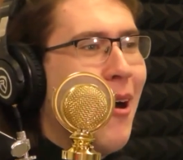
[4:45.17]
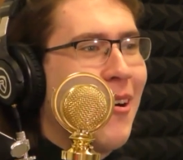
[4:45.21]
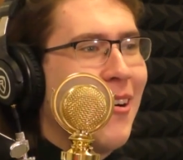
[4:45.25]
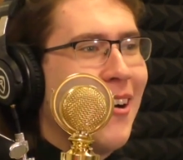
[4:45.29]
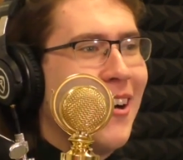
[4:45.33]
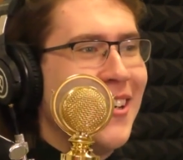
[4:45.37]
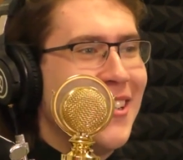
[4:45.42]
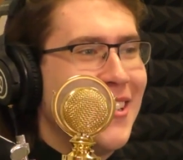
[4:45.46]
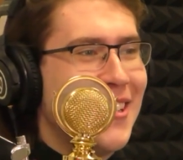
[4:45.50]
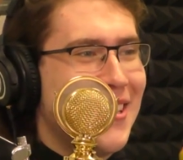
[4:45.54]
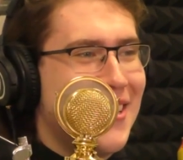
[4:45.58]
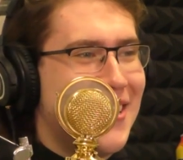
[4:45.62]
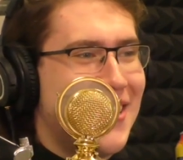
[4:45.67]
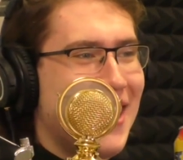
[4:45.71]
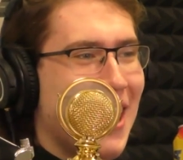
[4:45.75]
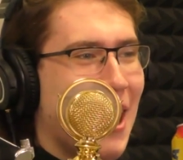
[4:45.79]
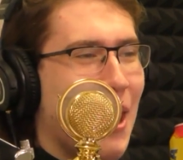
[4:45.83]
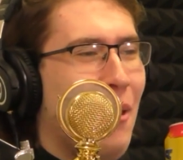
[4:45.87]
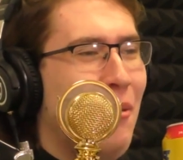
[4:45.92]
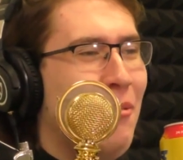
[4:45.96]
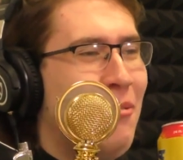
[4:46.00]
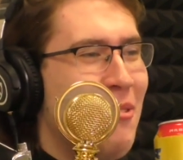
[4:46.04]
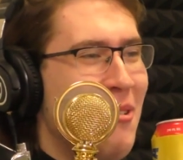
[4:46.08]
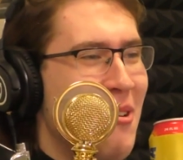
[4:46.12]
on
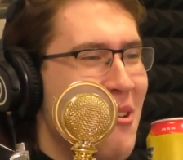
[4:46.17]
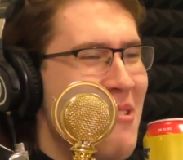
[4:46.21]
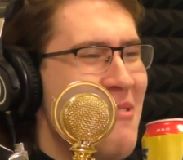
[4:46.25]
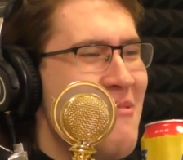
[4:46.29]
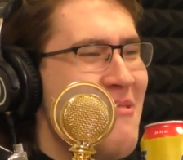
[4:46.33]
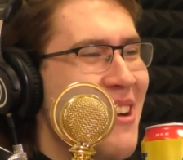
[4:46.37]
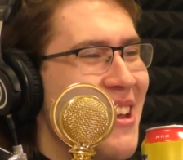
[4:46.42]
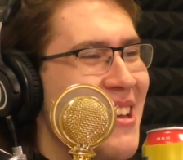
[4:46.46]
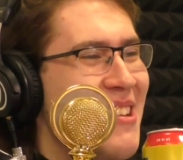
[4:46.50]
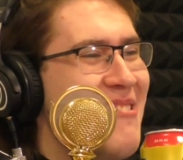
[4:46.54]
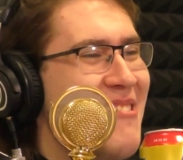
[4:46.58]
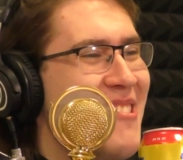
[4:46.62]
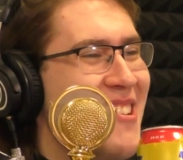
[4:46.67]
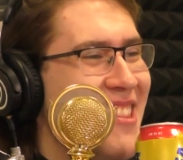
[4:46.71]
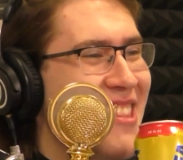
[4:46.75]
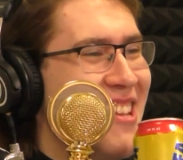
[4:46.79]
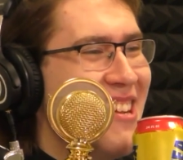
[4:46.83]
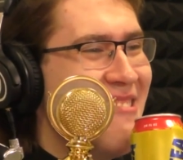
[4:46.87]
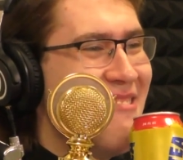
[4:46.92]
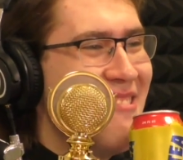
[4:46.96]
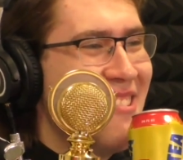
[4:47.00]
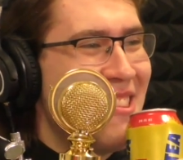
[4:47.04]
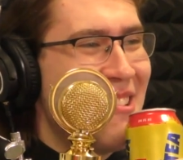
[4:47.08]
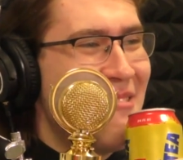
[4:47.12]
yourself. Wait,
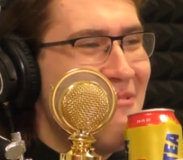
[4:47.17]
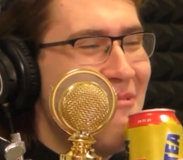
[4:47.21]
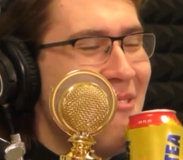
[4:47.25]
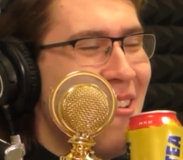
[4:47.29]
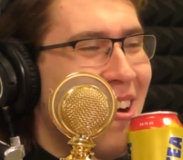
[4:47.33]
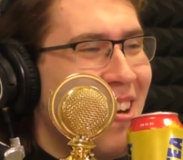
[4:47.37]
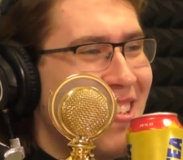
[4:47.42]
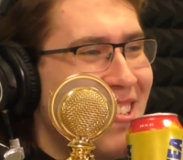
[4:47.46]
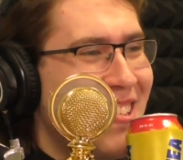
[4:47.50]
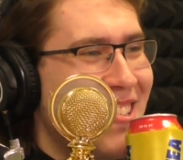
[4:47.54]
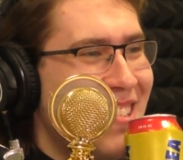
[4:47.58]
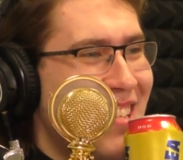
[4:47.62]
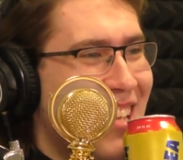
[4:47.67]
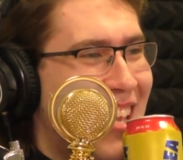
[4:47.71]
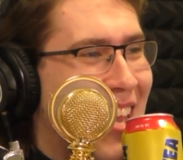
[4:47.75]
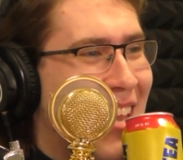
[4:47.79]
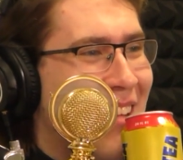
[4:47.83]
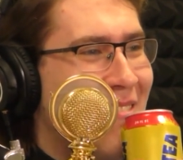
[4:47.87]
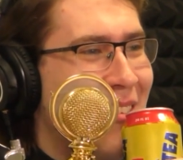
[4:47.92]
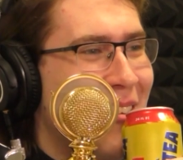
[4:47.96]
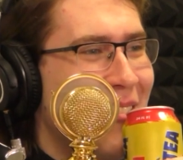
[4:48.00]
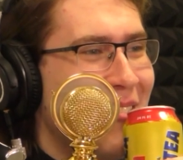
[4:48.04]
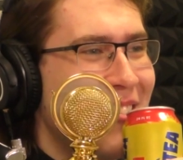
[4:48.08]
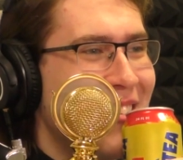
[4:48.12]
what the fuck just
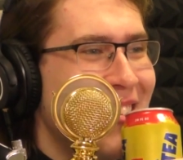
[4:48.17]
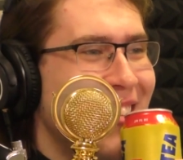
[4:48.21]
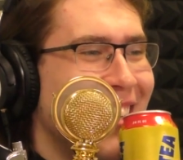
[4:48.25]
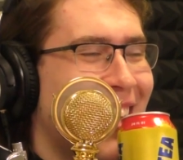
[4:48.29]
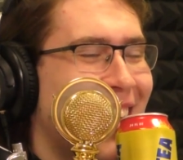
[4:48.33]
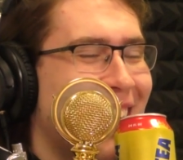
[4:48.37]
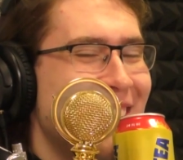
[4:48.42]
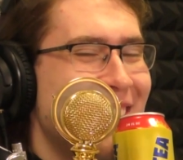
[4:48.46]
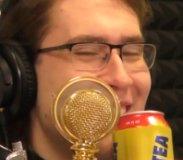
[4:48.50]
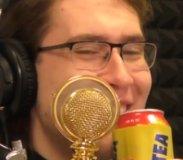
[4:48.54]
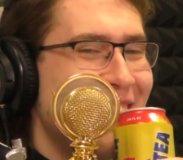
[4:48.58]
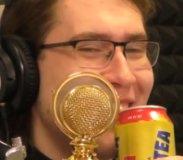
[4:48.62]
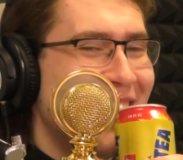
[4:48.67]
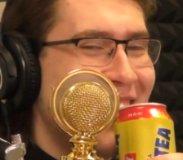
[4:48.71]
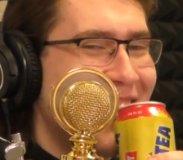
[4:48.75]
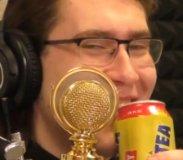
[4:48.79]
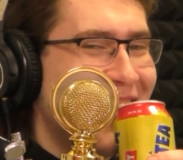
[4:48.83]
came over the loudspeaker?